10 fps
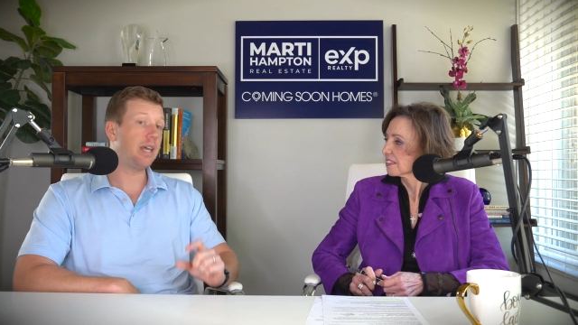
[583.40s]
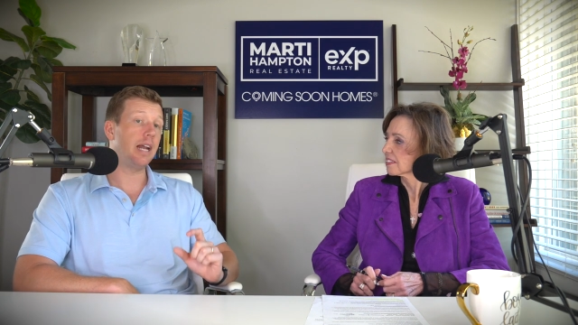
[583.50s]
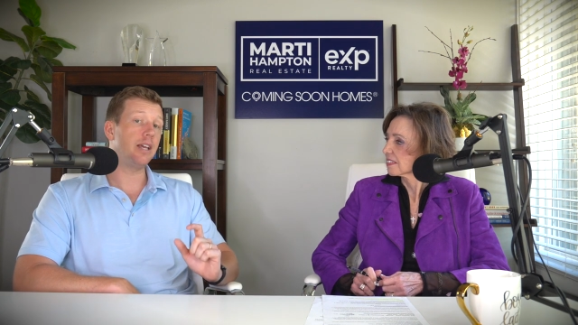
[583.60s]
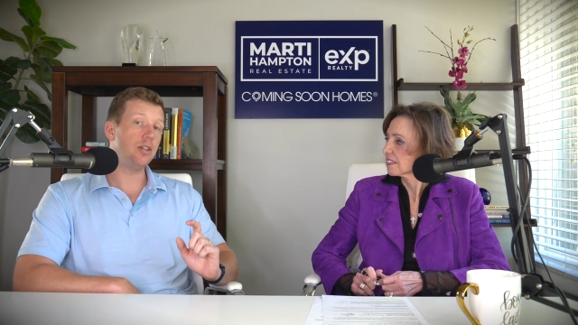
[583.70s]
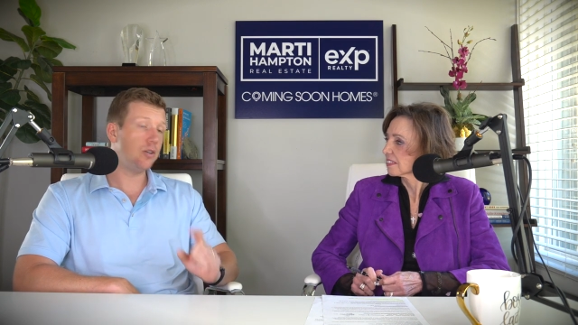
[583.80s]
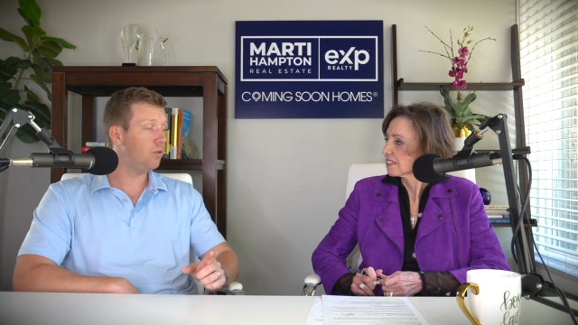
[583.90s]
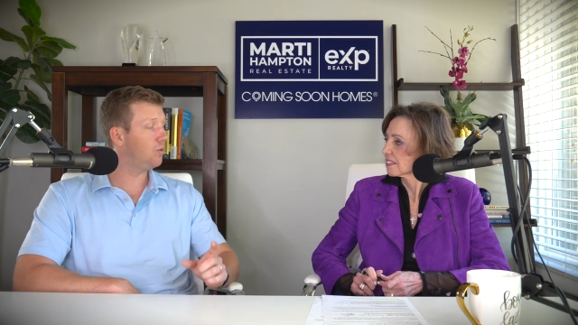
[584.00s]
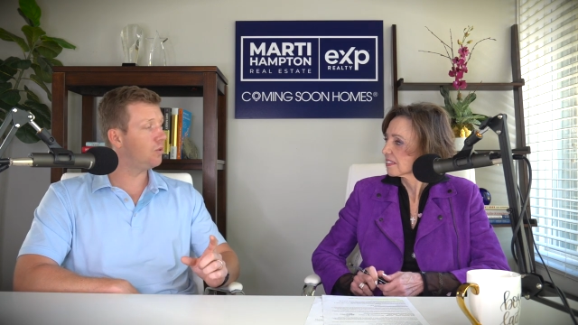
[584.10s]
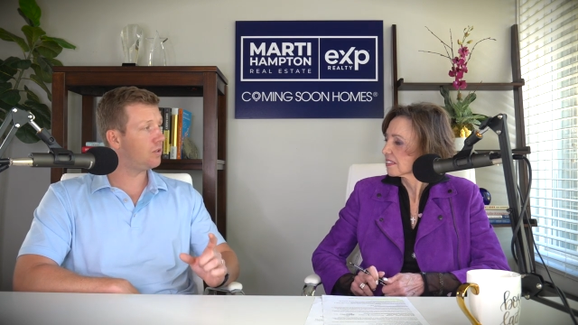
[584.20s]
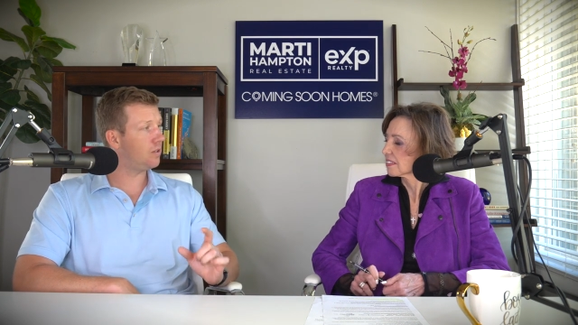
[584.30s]
Speaker 1: Can I
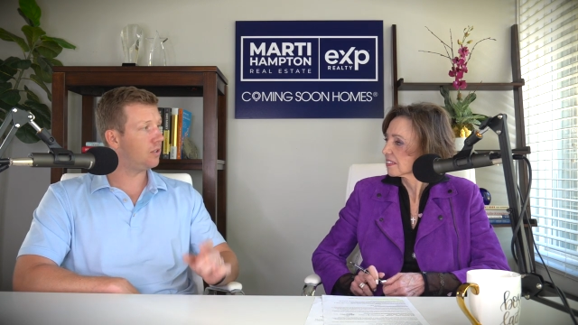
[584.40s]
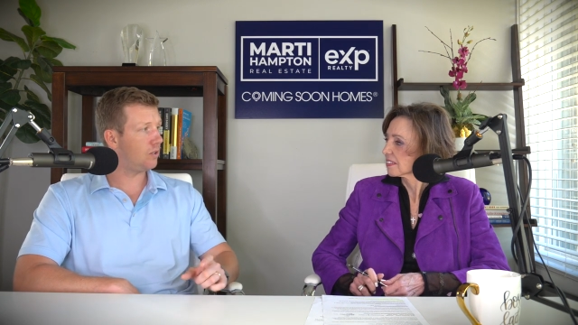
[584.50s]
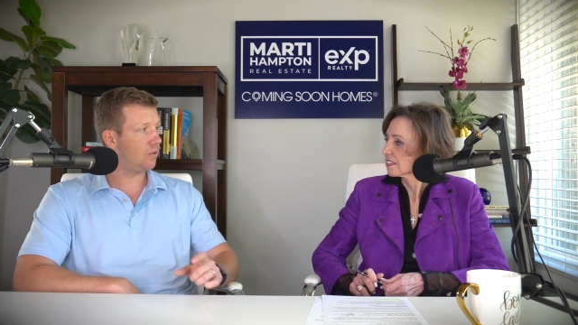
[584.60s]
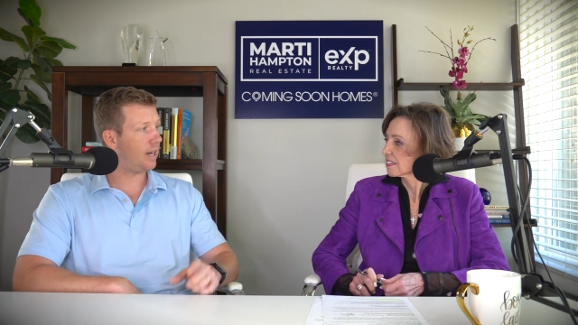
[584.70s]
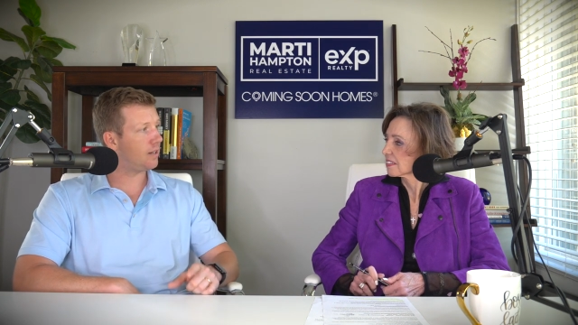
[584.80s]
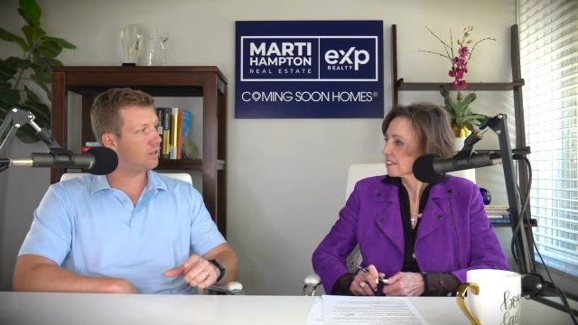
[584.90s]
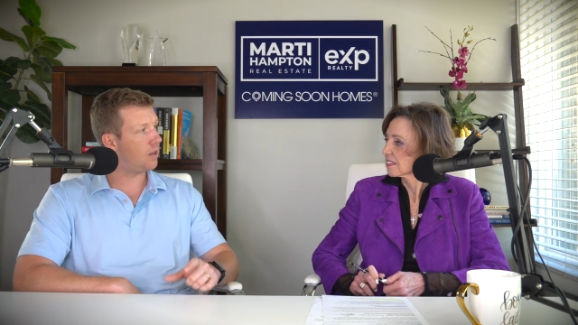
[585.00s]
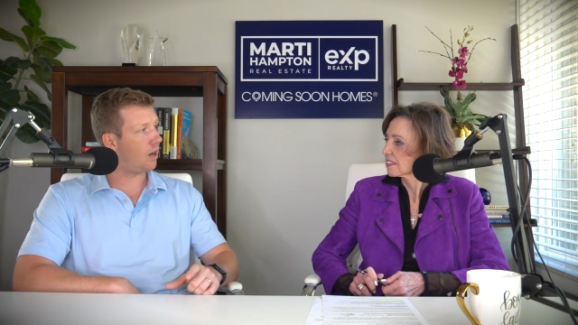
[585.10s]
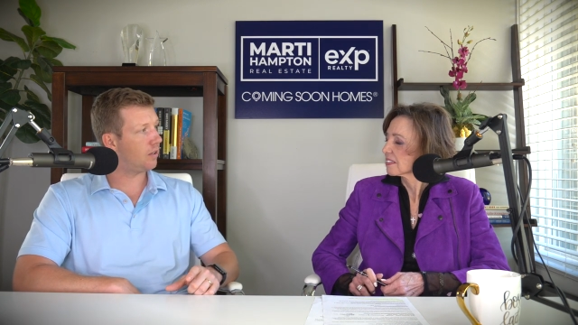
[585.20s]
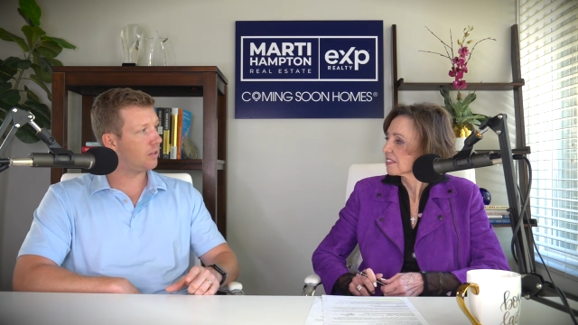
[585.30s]
use the two thousand
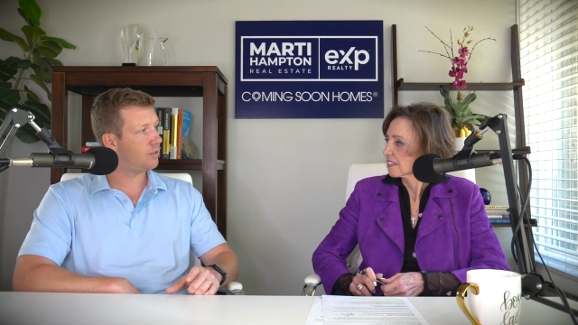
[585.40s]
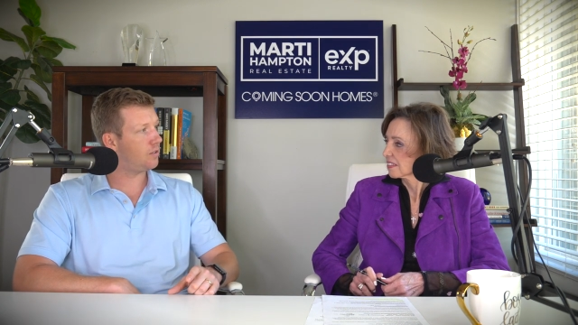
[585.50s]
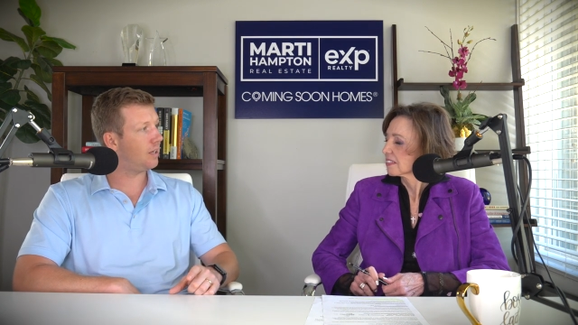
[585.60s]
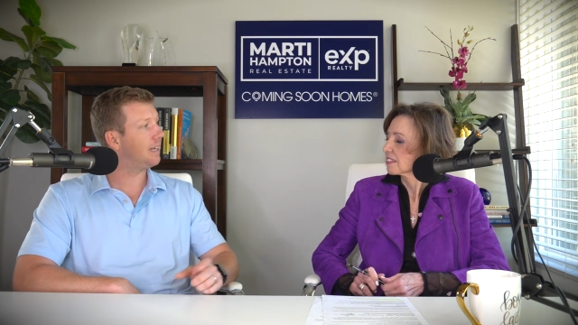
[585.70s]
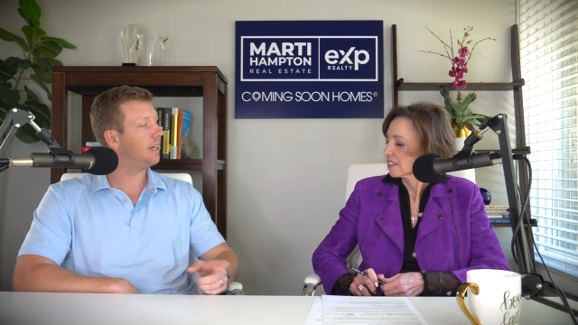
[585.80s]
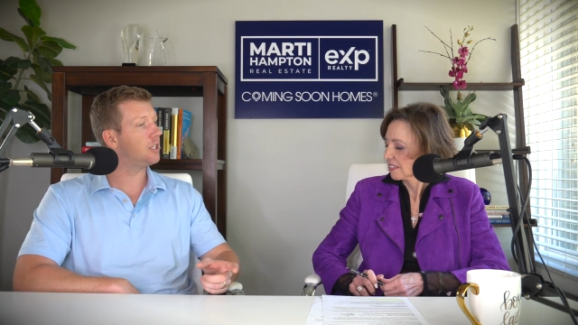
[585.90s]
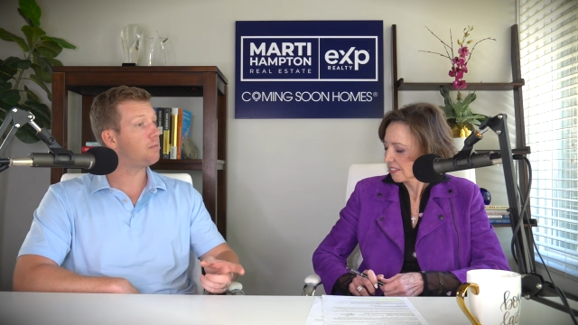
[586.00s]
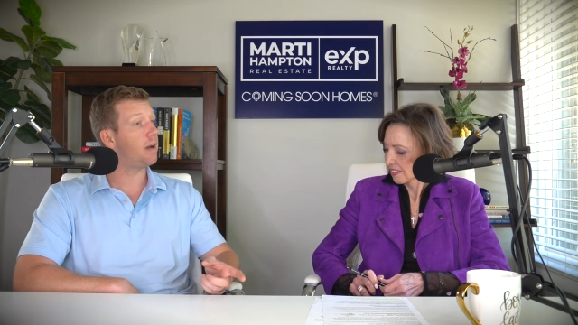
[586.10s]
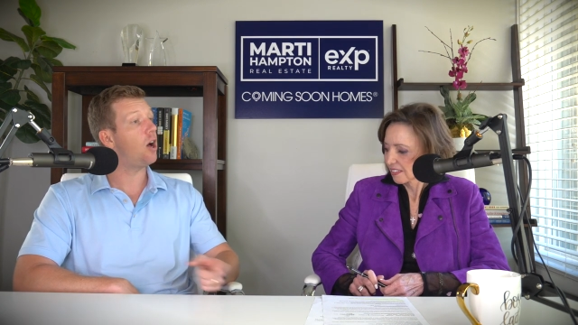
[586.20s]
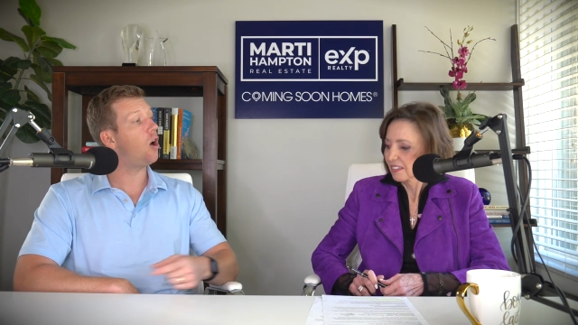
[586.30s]
dollars against
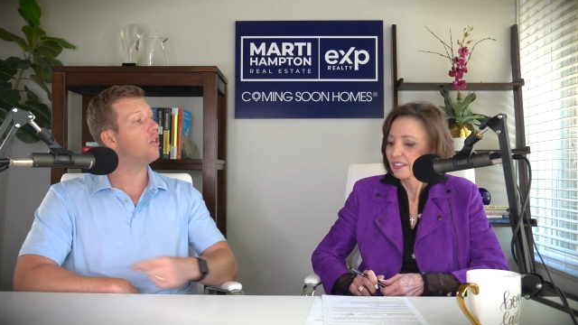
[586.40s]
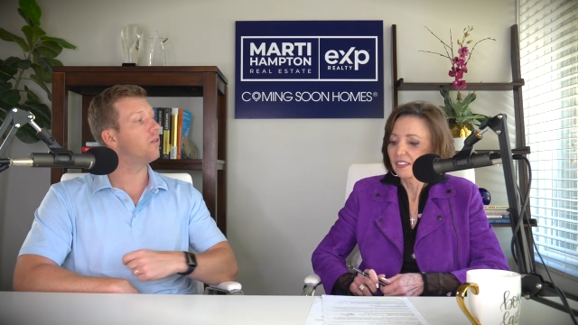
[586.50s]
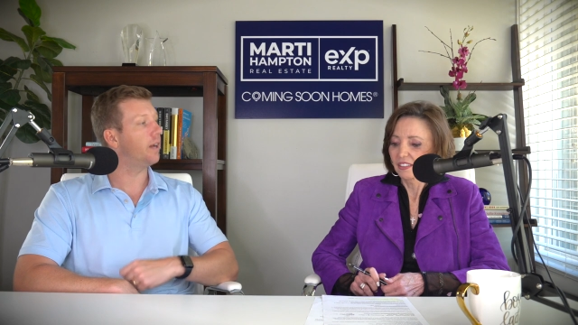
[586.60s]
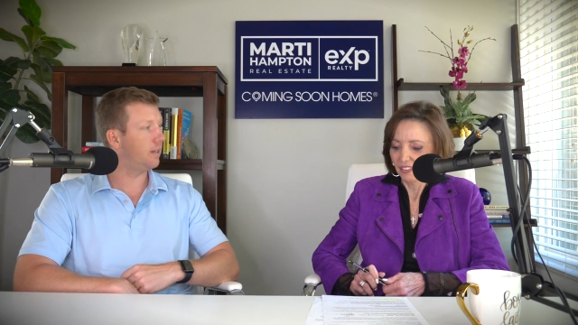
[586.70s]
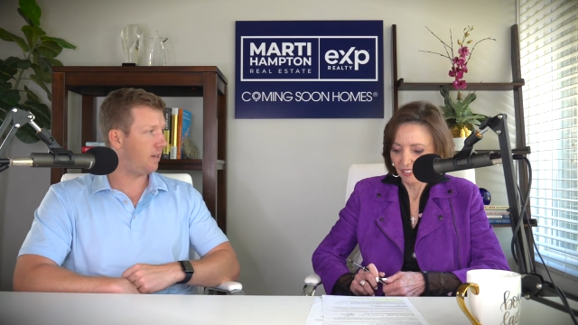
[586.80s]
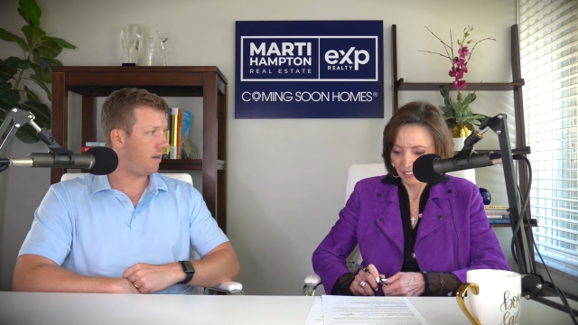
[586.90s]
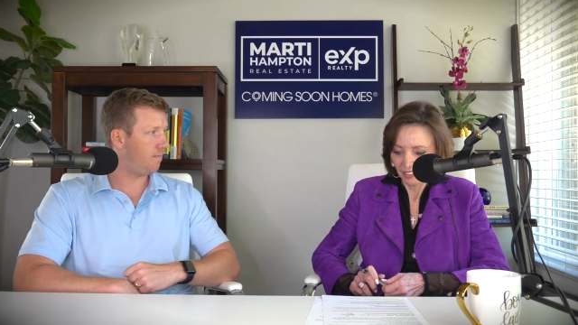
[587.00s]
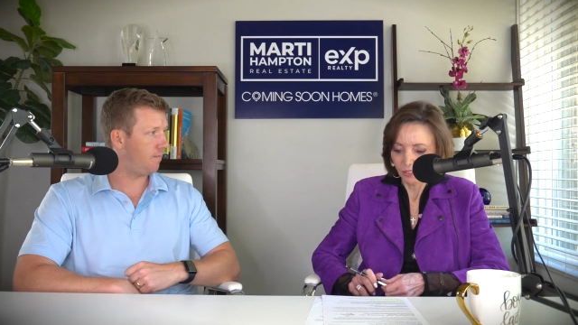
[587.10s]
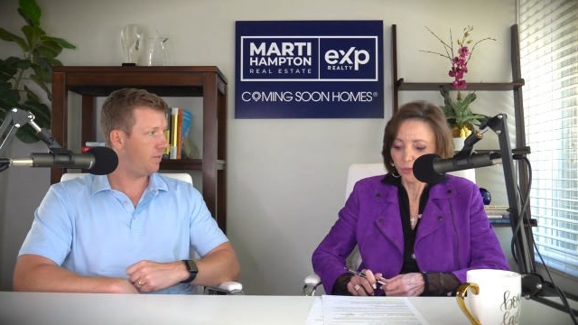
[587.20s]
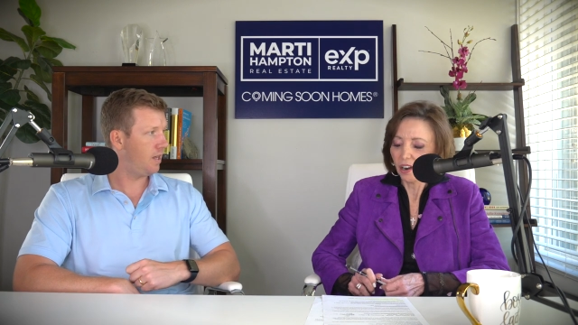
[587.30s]
my other
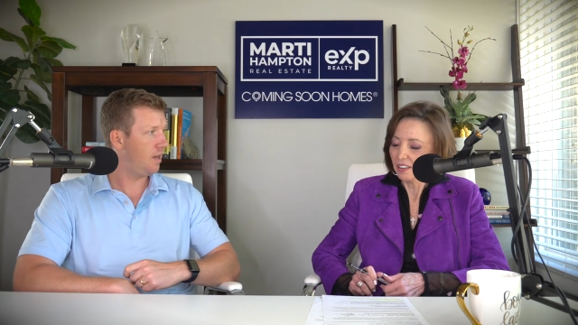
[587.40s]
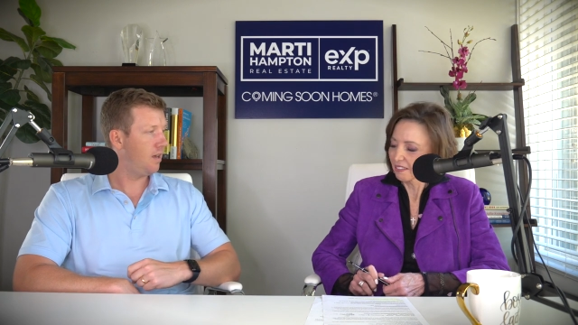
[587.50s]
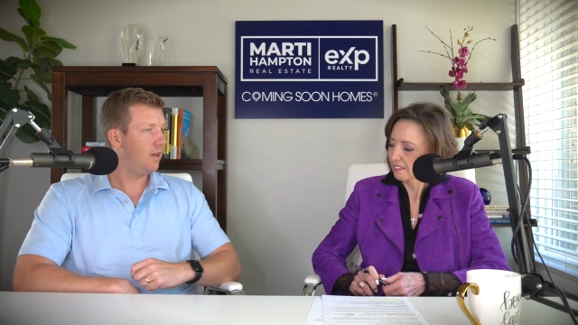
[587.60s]
income? Right.